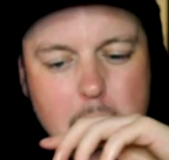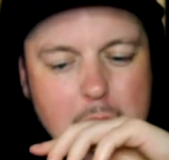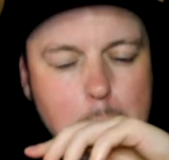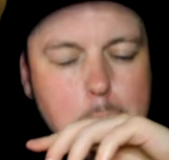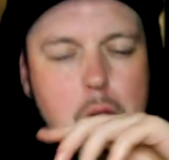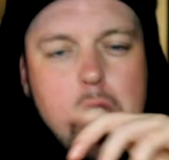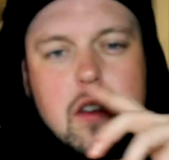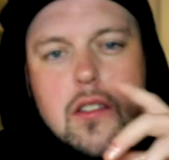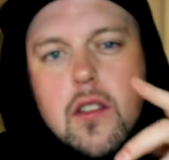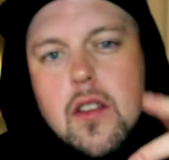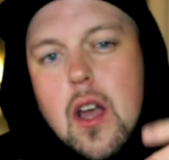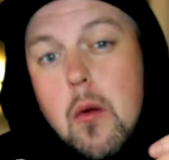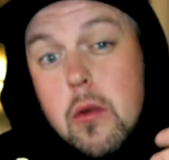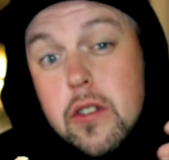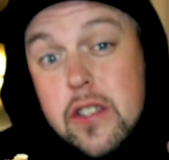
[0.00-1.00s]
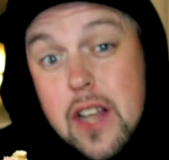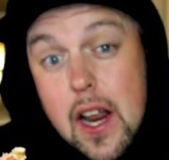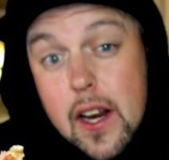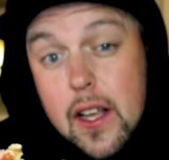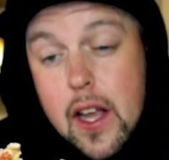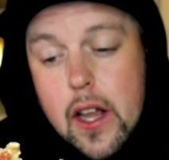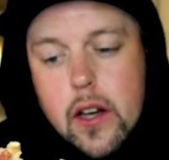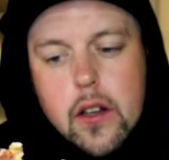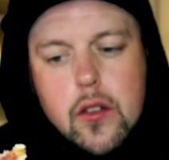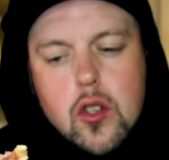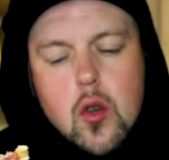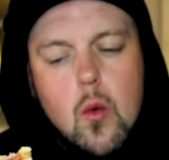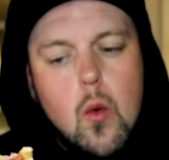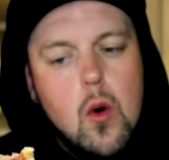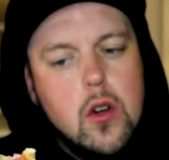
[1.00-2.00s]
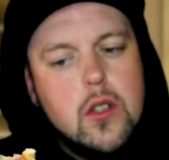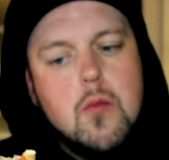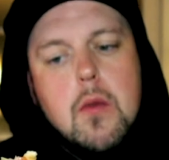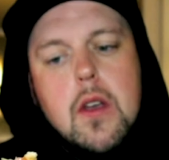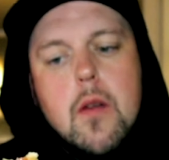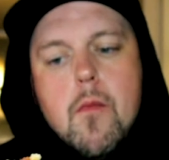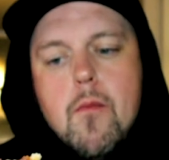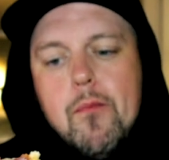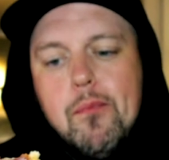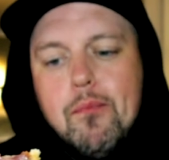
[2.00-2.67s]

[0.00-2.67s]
a present that was dedicated towards me.